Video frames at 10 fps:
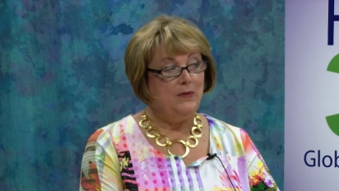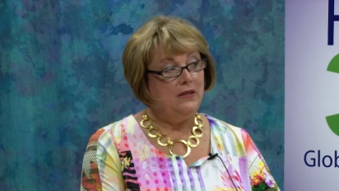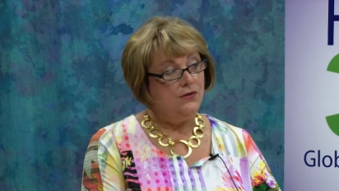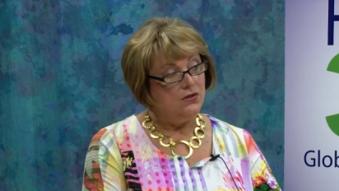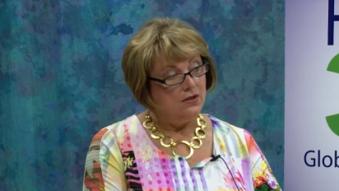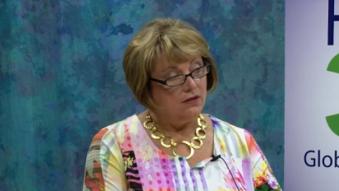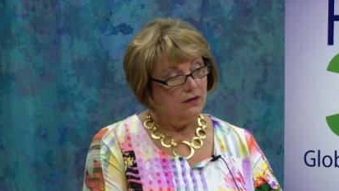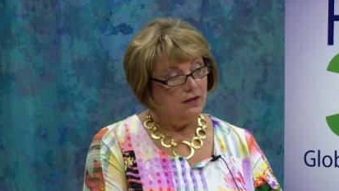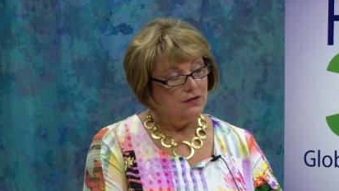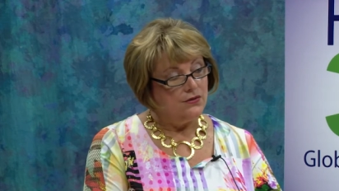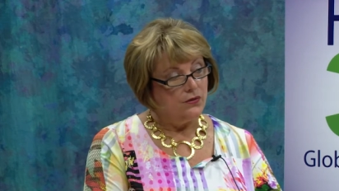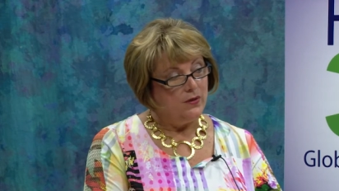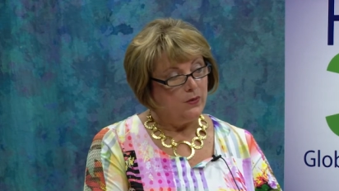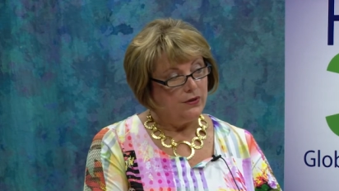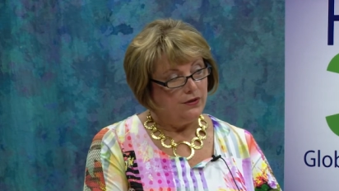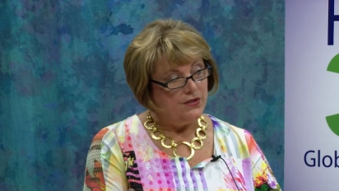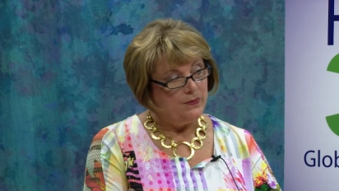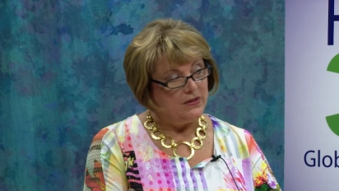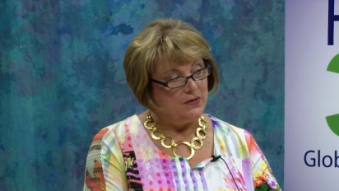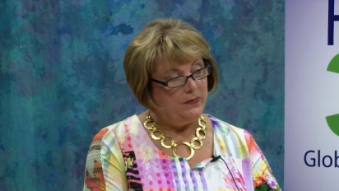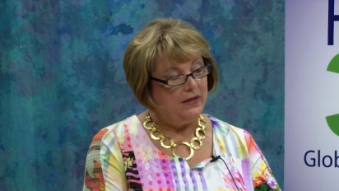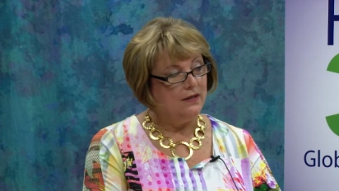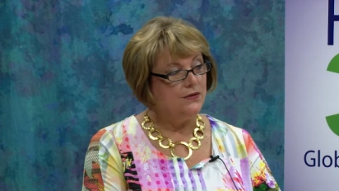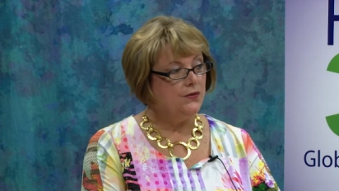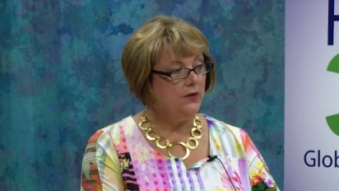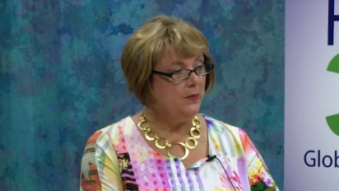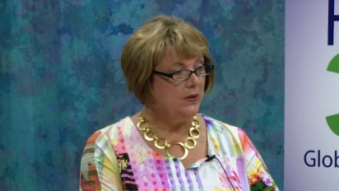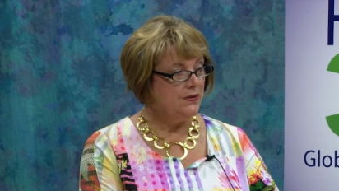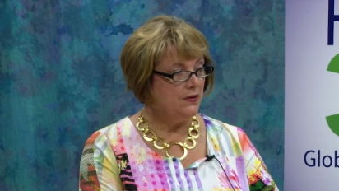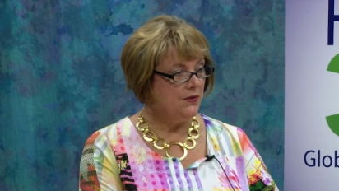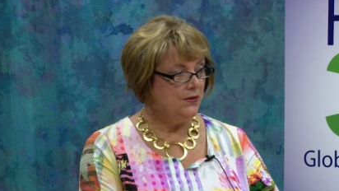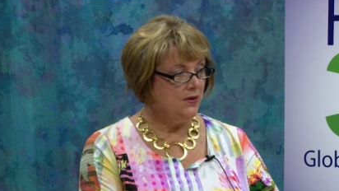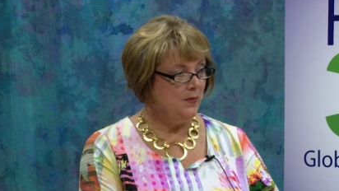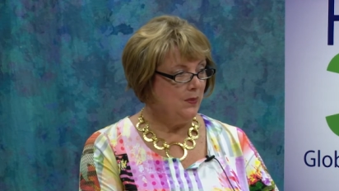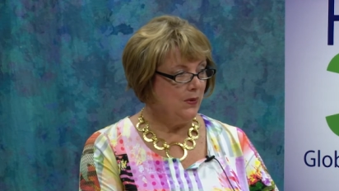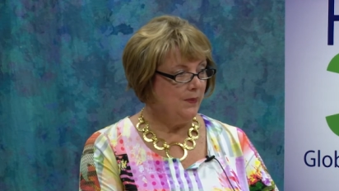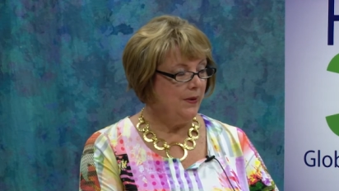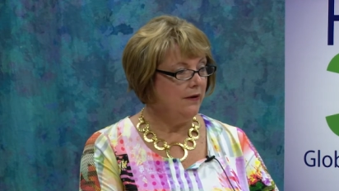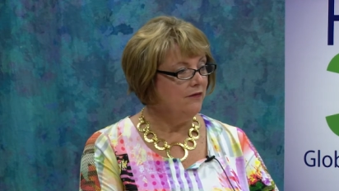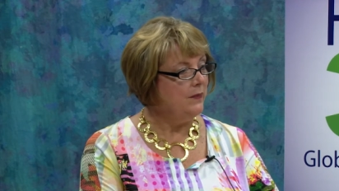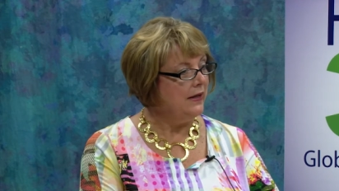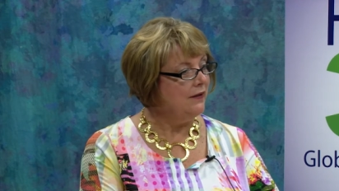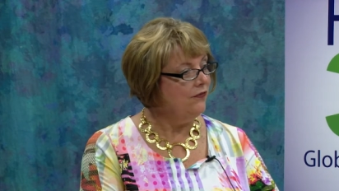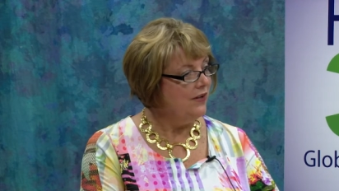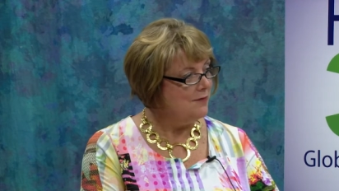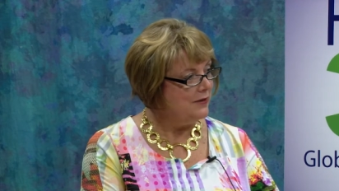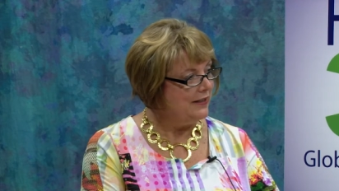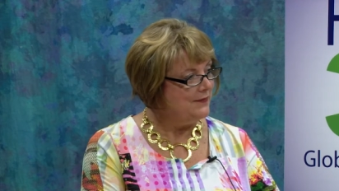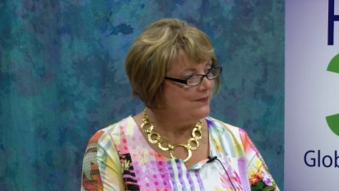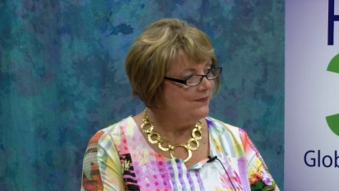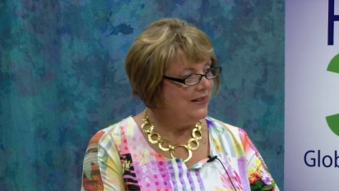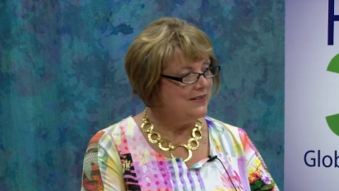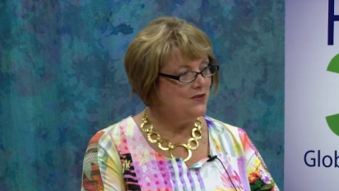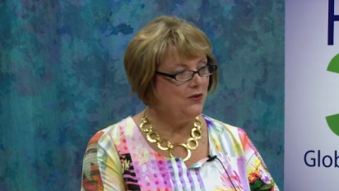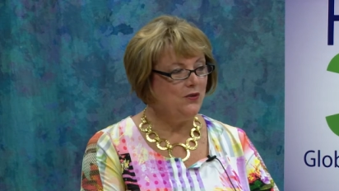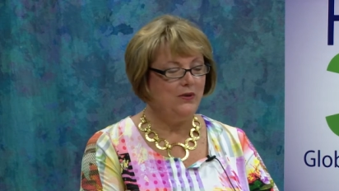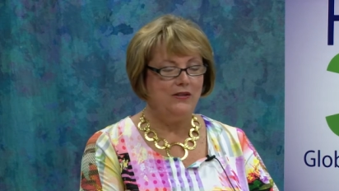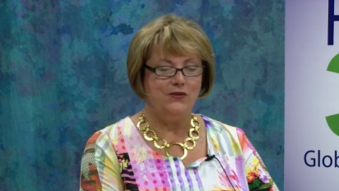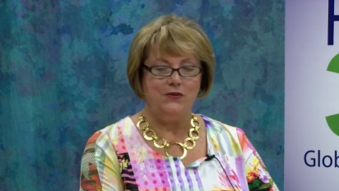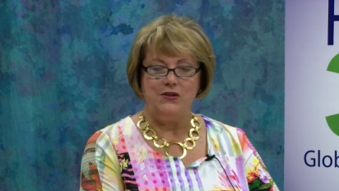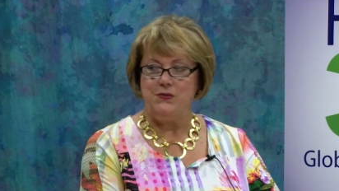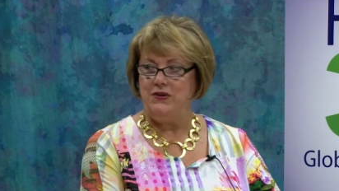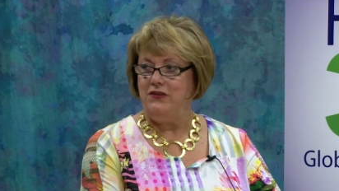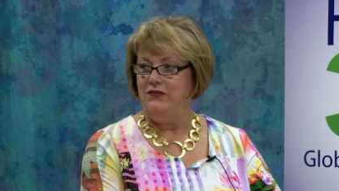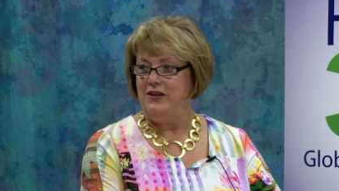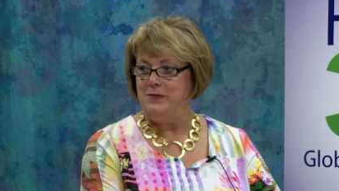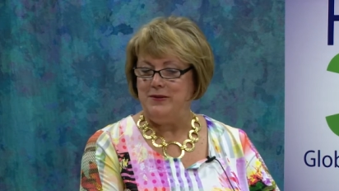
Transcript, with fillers: And this year is Storybook Christmas, because storybooks are such an important part of being a family. Mm-hmm. And so you read stories with your family.